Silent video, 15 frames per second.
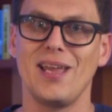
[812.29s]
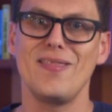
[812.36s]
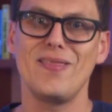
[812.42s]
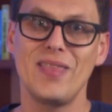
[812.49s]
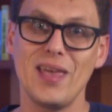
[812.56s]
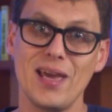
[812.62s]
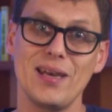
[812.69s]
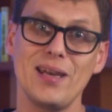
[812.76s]

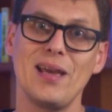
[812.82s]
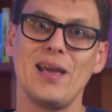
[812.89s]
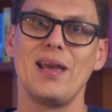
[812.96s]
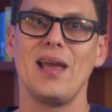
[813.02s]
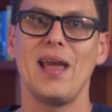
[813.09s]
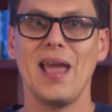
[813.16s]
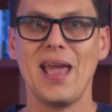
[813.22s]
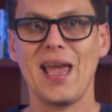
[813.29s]
And then
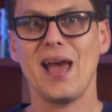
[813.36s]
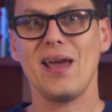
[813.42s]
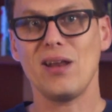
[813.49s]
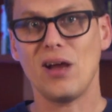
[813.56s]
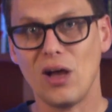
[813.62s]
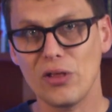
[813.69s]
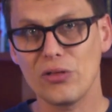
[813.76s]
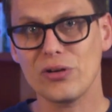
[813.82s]

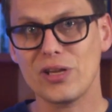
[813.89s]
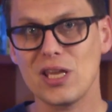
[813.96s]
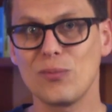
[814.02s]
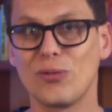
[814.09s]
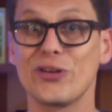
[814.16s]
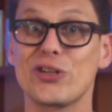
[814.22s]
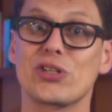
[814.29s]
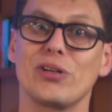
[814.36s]
Add other
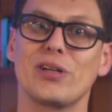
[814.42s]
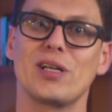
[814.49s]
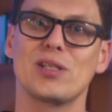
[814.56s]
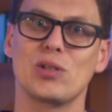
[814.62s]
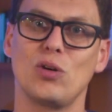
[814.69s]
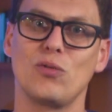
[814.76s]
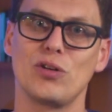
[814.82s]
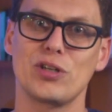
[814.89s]
keyboard
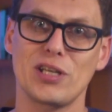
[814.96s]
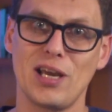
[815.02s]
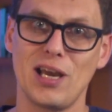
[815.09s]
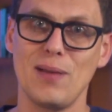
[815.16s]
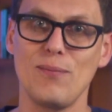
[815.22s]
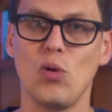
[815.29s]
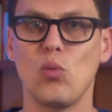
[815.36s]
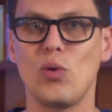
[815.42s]
shortcuts over
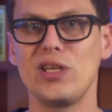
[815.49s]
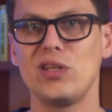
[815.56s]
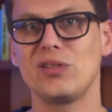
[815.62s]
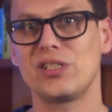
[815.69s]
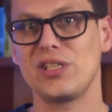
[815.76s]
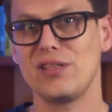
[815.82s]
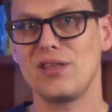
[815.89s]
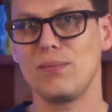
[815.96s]
time when you
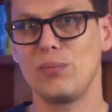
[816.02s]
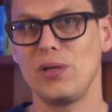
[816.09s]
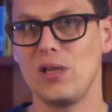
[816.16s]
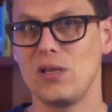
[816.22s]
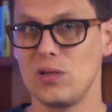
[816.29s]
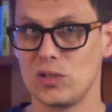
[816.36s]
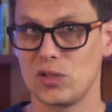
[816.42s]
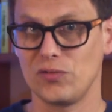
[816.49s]
see them
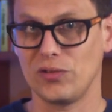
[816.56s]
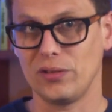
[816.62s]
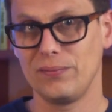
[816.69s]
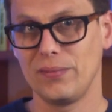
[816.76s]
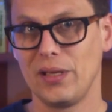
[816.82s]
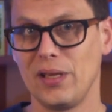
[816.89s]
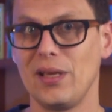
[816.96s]
being useful.